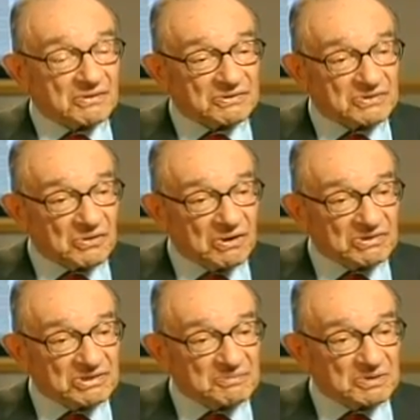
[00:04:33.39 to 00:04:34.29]
These are
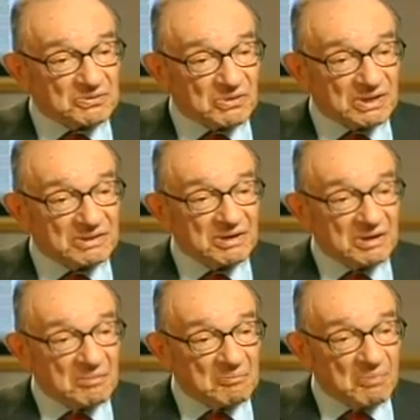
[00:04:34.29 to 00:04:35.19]
choices
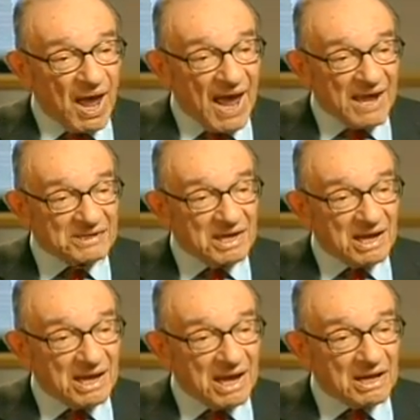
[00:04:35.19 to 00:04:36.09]
between
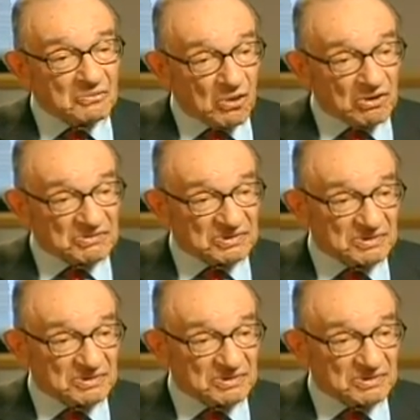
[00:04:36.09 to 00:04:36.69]
bad and